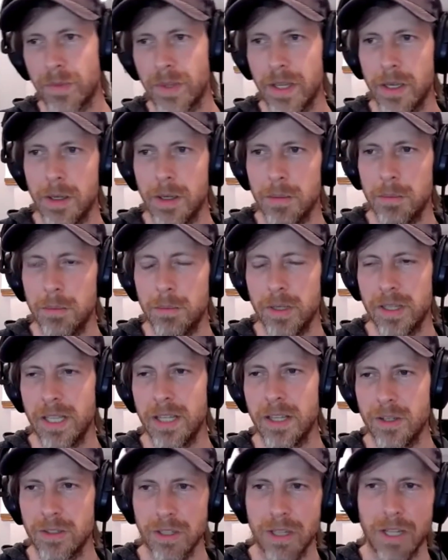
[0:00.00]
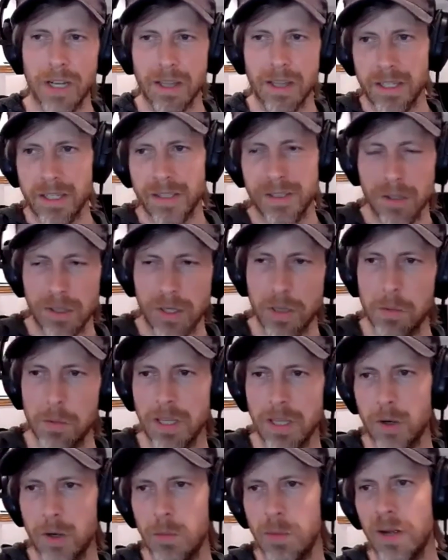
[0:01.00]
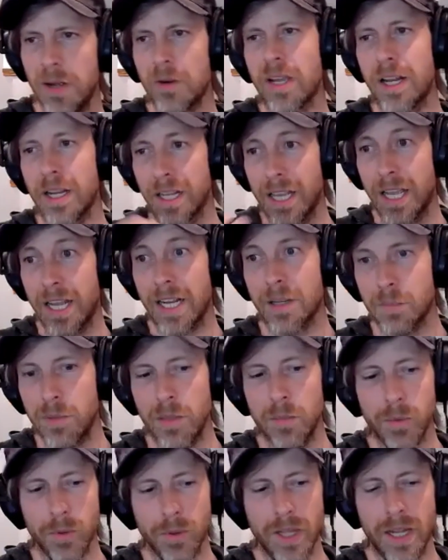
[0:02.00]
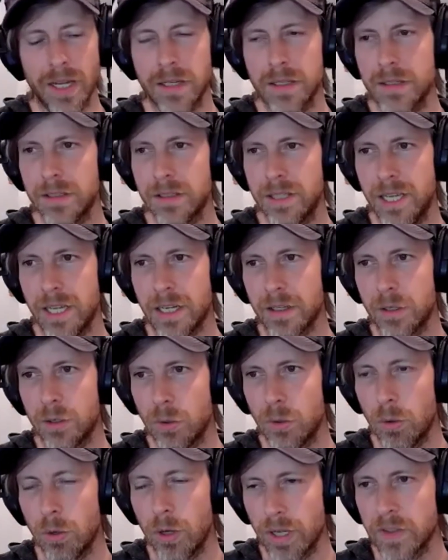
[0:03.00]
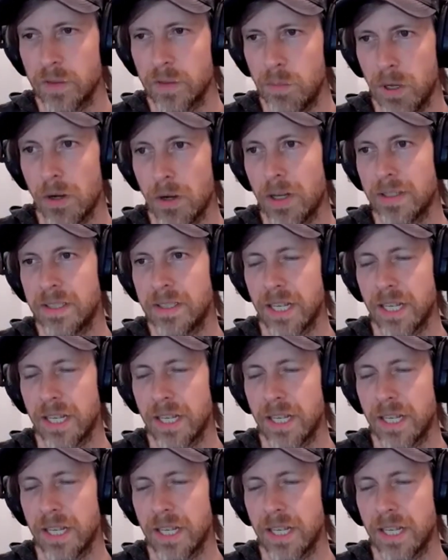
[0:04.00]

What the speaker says: But then there's a lot of things that are coming there about kind of getting people that core experience,